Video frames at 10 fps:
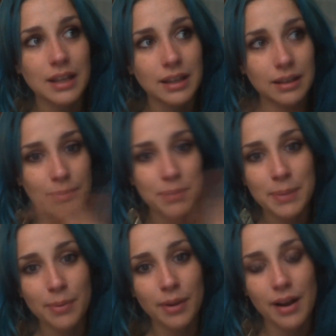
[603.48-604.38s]
and
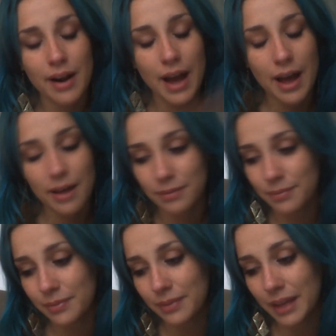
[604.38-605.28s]
people are
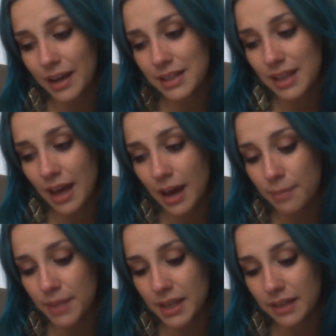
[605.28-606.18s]
nice and
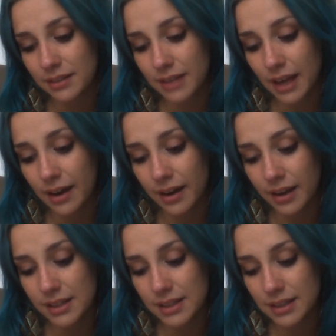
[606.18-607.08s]
happy and
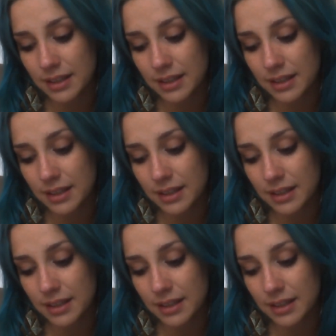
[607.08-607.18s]
kind.